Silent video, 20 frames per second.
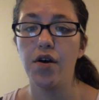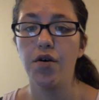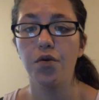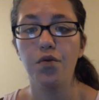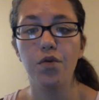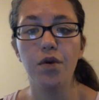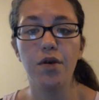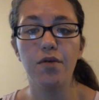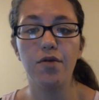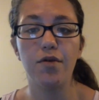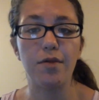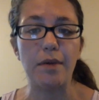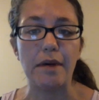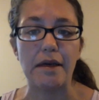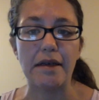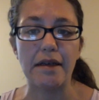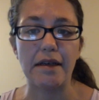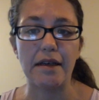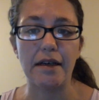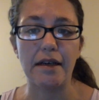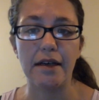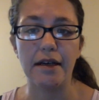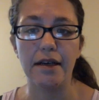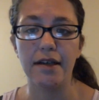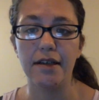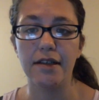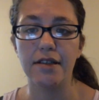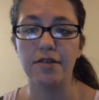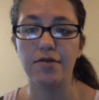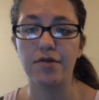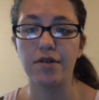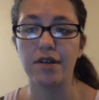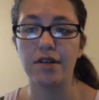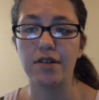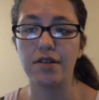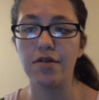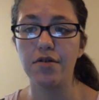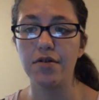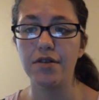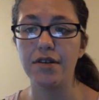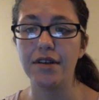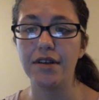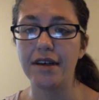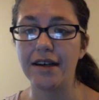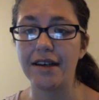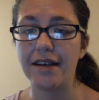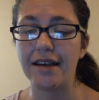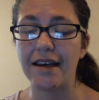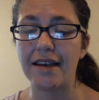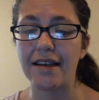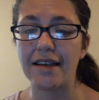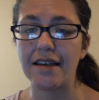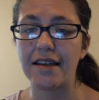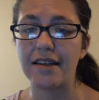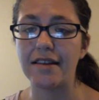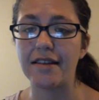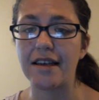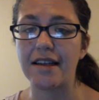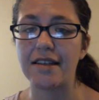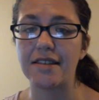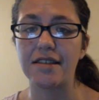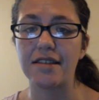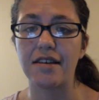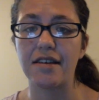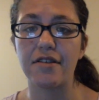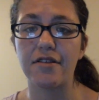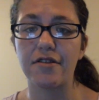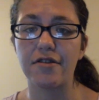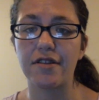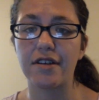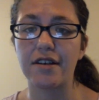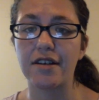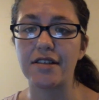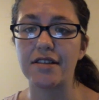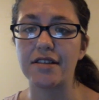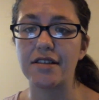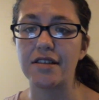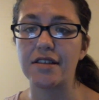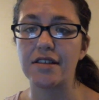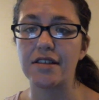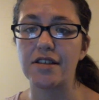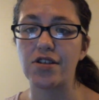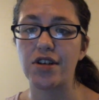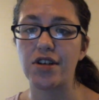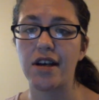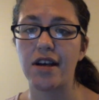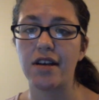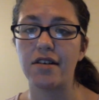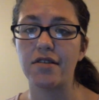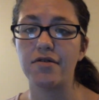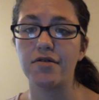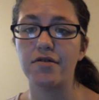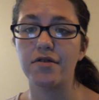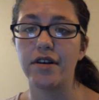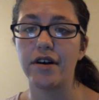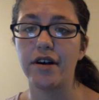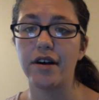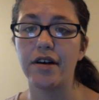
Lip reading: we will be doing totally unedited. That's the other thing, is this channel,